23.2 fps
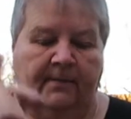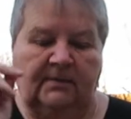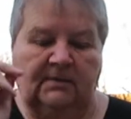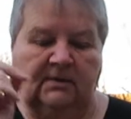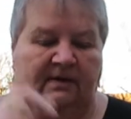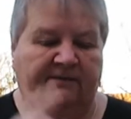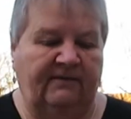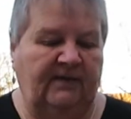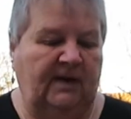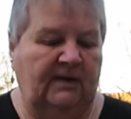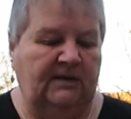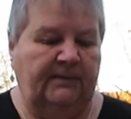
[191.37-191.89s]
So
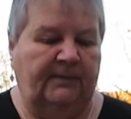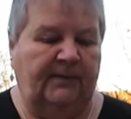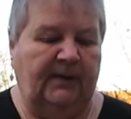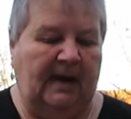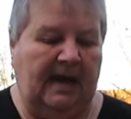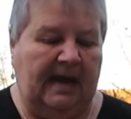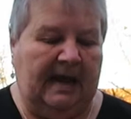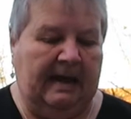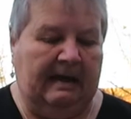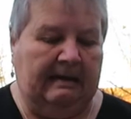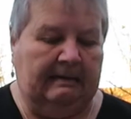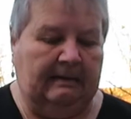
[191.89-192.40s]
I've had to
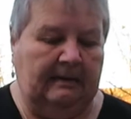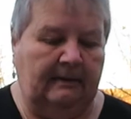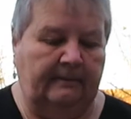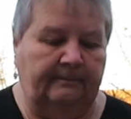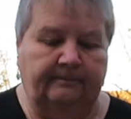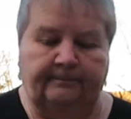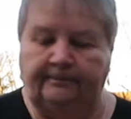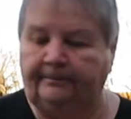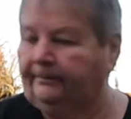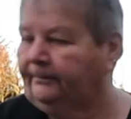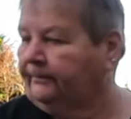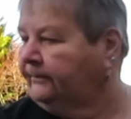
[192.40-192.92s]
plan,
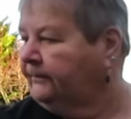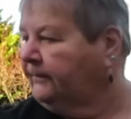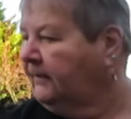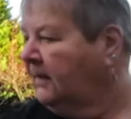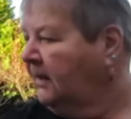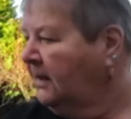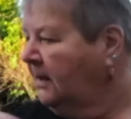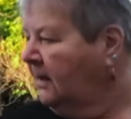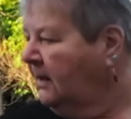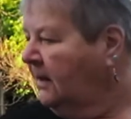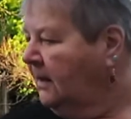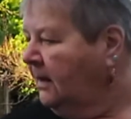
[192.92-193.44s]

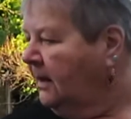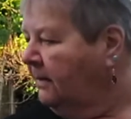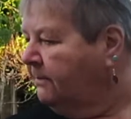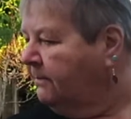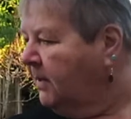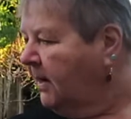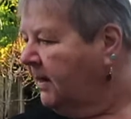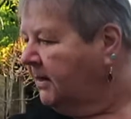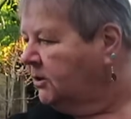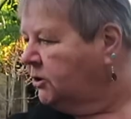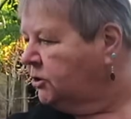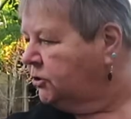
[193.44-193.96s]
and
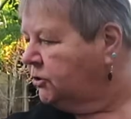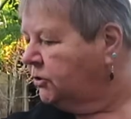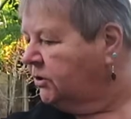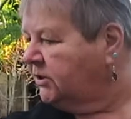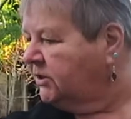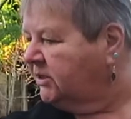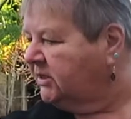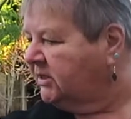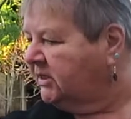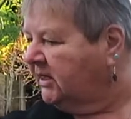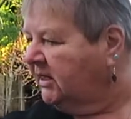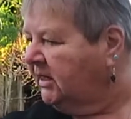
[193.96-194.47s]
my
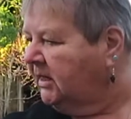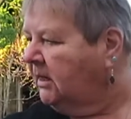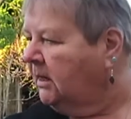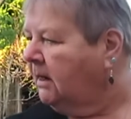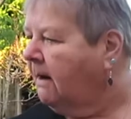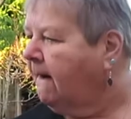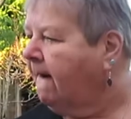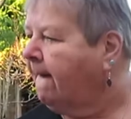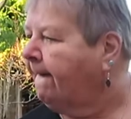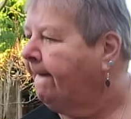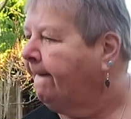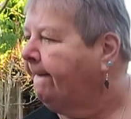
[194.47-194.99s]
trusty
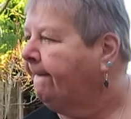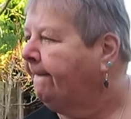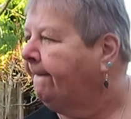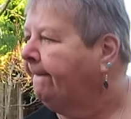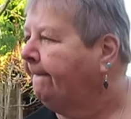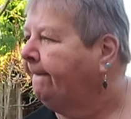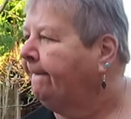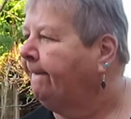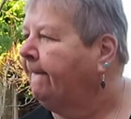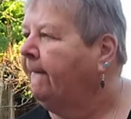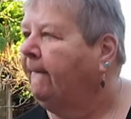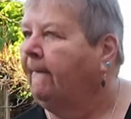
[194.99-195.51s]

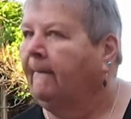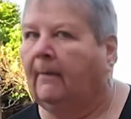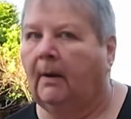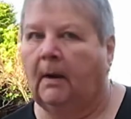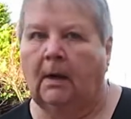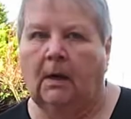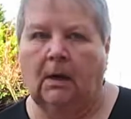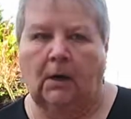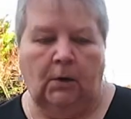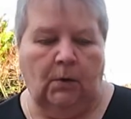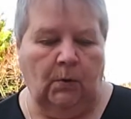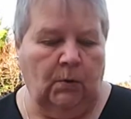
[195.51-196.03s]

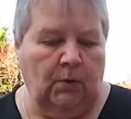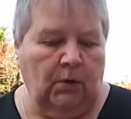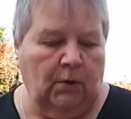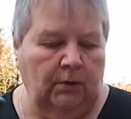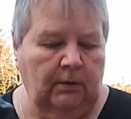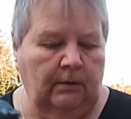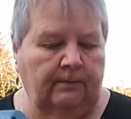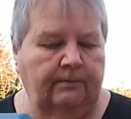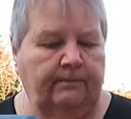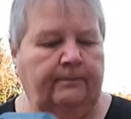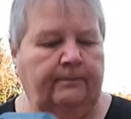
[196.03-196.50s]
glue gun,